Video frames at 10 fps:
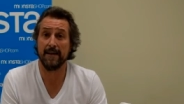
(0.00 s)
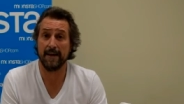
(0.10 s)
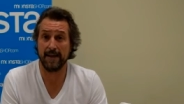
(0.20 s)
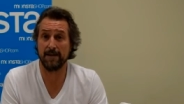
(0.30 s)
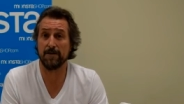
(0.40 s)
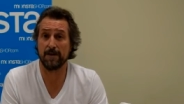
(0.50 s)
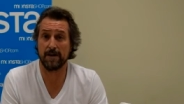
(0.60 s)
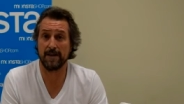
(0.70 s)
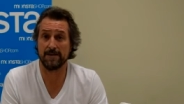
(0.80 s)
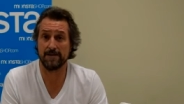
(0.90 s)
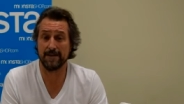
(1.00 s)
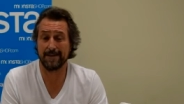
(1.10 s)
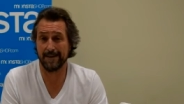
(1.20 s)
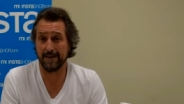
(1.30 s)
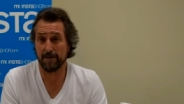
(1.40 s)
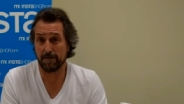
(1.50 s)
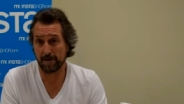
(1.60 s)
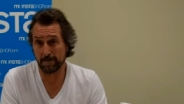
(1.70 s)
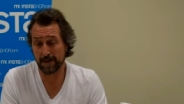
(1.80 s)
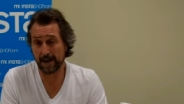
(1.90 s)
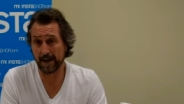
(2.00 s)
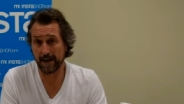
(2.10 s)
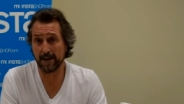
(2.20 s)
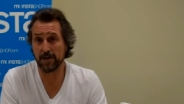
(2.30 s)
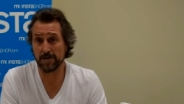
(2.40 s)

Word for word: and you've got clean silicone. From there, you